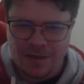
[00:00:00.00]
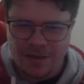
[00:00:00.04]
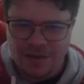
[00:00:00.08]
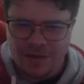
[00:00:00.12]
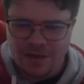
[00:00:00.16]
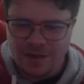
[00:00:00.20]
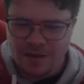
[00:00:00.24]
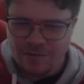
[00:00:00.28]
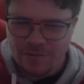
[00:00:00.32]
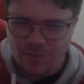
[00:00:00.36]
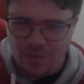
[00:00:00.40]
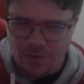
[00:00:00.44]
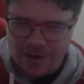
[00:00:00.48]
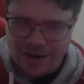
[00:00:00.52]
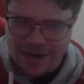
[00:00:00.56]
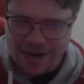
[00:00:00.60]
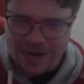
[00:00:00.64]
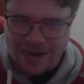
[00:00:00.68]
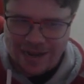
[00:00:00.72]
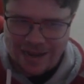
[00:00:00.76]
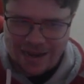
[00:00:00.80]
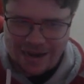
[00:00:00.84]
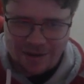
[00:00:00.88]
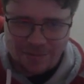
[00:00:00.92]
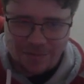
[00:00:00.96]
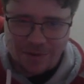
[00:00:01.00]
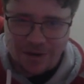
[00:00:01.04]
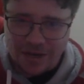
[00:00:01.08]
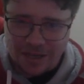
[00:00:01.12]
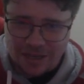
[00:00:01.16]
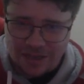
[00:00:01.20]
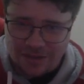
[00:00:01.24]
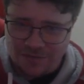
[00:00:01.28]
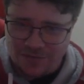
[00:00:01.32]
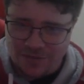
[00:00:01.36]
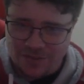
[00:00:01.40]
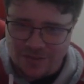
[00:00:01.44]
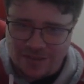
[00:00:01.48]
Port Adelaide, I'm going to
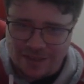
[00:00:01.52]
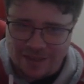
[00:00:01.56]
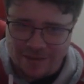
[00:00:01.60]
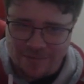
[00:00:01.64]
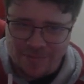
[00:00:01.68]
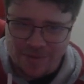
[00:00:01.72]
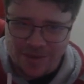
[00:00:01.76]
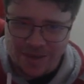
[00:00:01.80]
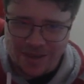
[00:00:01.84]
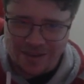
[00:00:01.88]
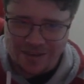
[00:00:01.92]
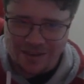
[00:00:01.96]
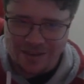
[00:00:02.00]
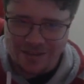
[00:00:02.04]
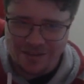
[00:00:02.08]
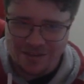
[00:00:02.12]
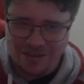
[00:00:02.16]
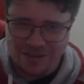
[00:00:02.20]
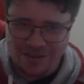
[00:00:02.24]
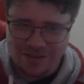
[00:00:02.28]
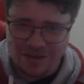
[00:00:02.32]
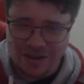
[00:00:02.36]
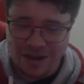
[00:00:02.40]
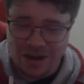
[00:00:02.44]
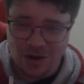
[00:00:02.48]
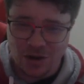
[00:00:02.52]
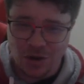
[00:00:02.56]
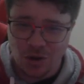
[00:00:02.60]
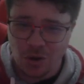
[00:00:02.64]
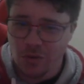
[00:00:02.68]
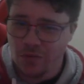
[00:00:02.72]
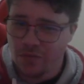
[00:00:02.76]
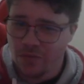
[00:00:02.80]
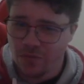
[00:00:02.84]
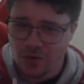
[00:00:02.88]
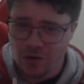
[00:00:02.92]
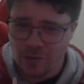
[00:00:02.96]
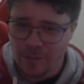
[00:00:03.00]
give the tip here. And I got all
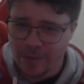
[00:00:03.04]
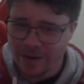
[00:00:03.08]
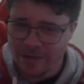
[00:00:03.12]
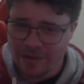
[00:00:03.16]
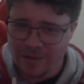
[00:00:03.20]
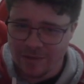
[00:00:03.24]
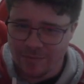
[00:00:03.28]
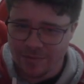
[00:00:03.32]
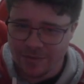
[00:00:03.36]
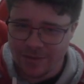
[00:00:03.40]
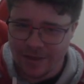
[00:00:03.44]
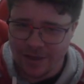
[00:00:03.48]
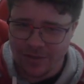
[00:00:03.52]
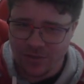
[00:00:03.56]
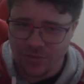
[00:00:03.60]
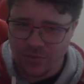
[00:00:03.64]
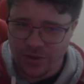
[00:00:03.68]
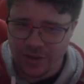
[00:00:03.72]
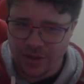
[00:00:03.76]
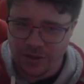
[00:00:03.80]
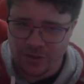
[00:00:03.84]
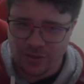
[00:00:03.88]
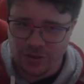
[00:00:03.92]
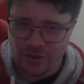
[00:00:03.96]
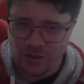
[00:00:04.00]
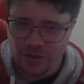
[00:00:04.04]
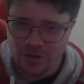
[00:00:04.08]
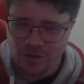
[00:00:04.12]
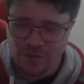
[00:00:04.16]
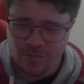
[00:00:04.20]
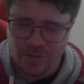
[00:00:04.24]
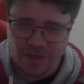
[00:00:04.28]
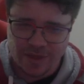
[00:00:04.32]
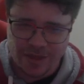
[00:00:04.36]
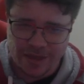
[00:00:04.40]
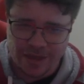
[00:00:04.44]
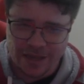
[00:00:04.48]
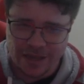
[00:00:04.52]
4 of my tips last week, so you should be
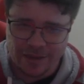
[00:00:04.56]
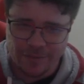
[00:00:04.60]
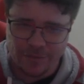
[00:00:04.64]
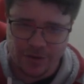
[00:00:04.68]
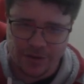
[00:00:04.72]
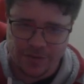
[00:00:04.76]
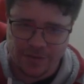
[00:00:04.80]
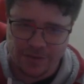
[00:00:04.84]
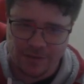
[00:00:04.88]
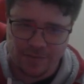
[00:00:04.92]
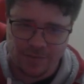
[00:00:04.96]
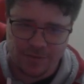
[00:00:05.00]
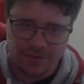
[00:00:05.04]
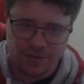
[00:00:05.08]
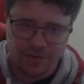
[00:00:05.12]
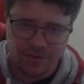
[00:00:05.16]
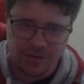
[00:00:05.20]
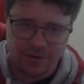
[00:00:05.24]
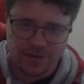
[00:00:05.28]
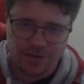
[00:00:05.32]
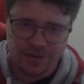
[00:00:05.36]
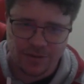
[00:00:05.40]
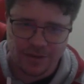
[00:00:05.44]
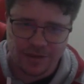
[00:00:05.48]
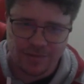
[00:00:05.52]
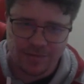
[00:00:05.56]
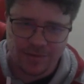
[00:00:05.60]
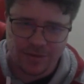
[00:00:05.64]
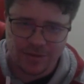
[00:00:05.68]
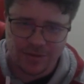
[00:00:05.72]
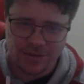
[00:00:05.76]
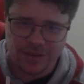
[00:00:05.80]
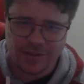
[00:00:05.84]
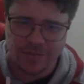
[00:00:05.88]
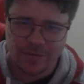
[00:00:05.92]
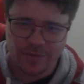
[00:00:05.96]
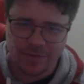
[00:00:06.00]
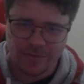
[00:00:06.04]
taking my tips seriously because
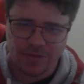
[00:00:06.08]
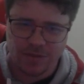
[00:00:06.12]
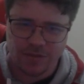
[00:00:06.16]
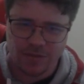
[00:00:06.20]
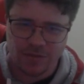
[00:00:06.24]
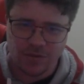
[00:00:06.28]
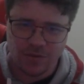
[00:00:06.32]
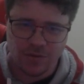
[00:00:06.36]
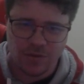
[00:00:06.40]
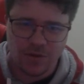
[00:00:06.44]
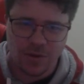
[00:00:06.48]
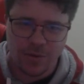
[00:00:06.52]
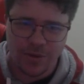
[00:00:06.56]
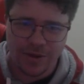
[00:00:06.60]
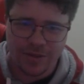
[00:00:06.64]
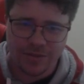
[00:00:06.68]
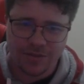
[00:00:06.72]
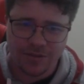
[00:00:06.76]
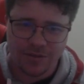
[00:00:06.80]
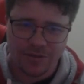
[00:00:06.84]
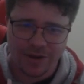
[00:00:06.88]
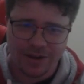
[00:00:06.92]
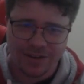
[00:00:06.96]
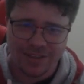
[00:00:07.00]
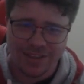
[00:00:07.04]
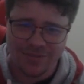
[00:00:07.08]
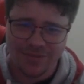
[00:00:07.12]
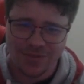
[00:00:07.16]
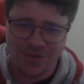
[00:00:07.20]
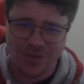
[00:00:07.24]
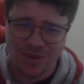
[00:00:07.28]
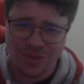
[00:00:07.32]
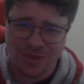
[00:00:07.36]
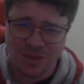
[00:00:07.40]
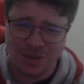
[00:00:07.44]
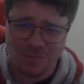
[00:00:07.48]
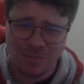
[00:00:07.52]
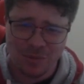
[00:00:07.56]
I'm obviously always correct, even though I
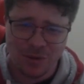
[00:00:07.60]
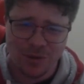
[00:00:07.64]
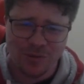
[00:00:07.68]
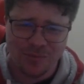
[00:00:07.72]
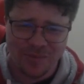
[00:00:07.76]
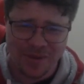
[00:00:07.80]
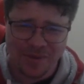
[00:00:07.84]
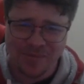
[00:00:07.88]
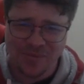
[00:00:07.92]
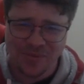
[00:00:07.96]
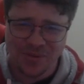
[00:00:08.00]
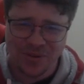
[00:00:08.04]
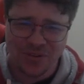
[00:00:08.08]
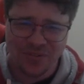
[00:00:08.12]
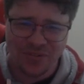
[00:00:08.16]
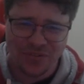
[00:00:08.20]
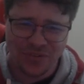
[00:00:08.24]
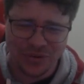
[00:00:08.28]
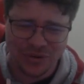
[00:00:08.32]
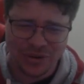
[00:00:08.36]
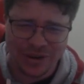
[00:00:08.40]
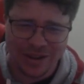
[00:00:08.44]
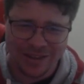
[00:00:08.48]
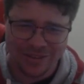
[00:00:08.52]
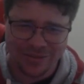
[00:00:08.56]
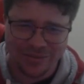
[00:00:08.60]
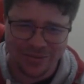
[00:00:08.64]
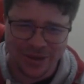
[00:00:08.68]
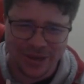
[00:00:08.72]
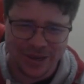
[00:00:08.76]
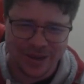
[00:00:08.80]
think most people got 4 last week.